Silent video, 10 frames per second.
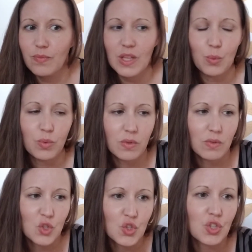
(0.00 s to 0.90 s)
it will
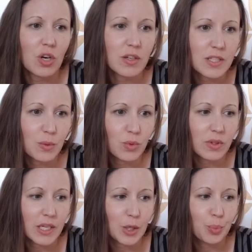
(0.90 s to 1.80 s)
start, it will
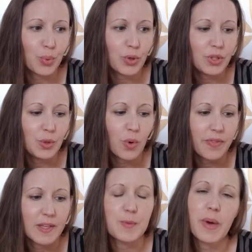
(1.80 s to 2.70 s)
like put you on
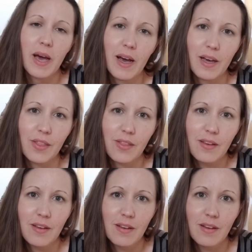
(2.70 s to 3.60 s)
this path
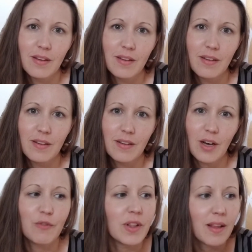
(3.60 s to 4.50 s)

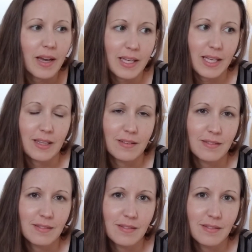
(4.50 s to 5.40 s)
of aligning
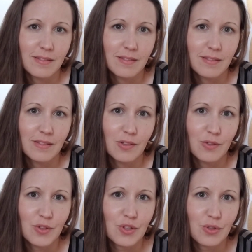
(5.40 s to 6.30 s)

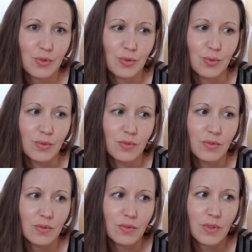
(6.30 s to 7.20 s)
to
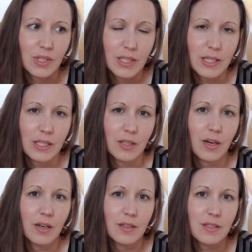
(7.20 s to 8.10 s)
a clear
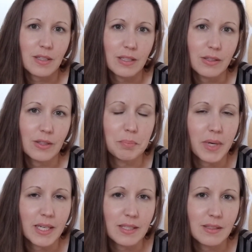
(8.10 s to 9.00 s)
heart, a clear
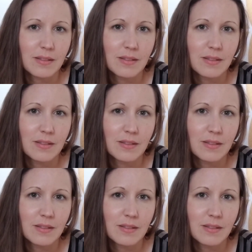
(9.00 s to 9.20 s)
mind,